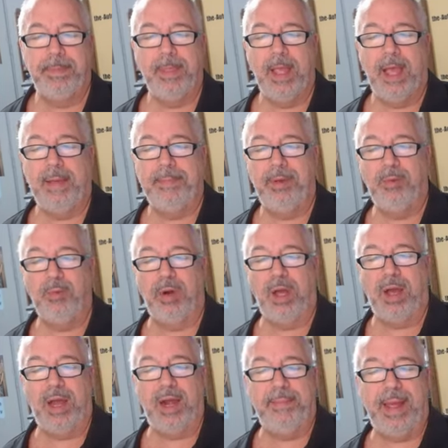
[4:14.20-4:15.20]
Um, we're
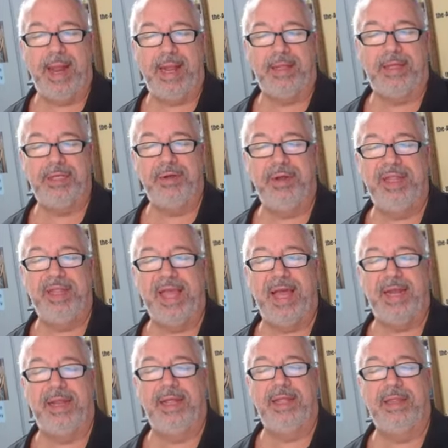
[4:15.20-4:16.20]
automatically doing
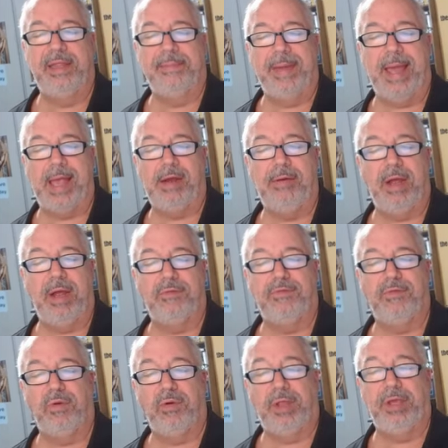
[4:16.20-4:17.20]
that in the background
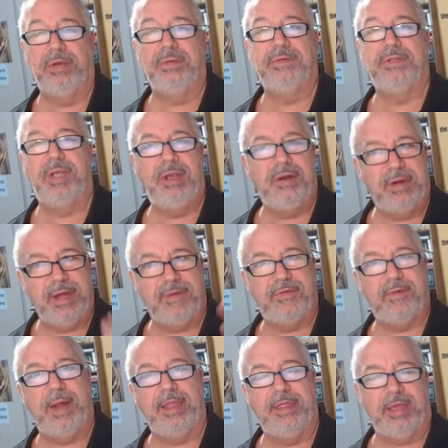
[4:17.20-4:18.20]
for you, so you don't have
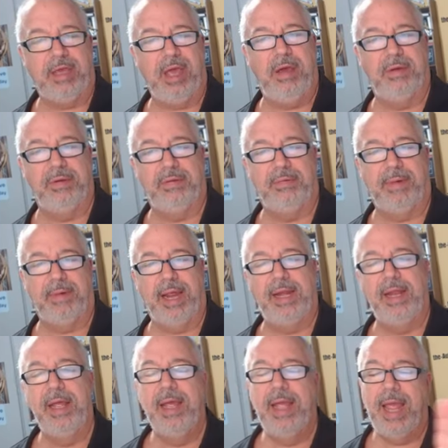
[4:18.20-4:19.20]
to write the code, right?
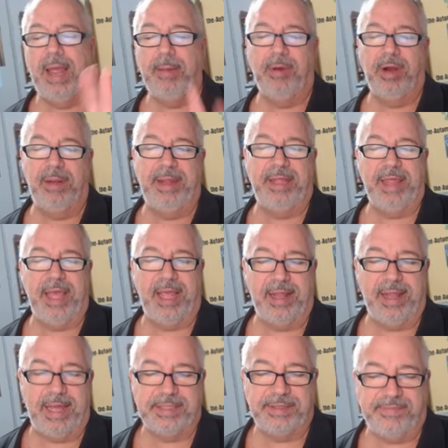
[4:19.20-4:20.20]
And we're going to make that
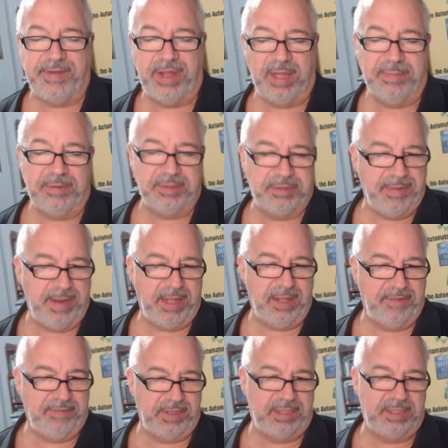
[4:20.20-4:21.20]
class available as
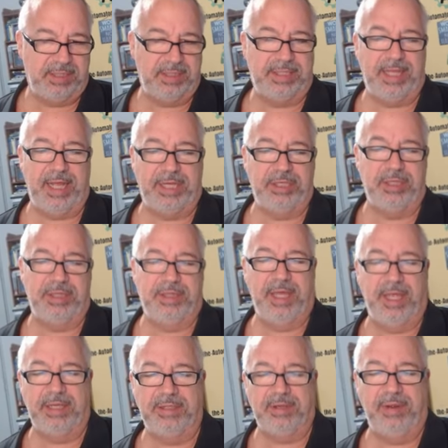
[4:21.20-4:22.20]
well of this selection
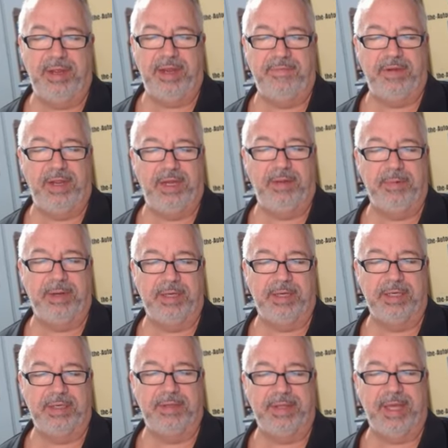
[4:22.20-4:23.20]
thing, so every anyone
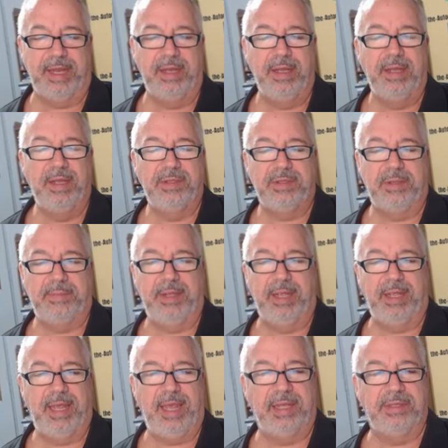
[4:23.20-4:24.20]
can do that. So I'm going to
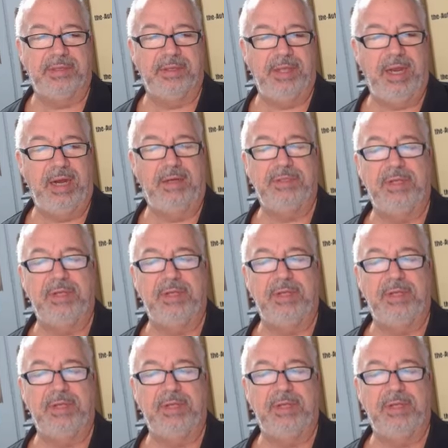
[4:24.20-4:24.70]
hit cancel there.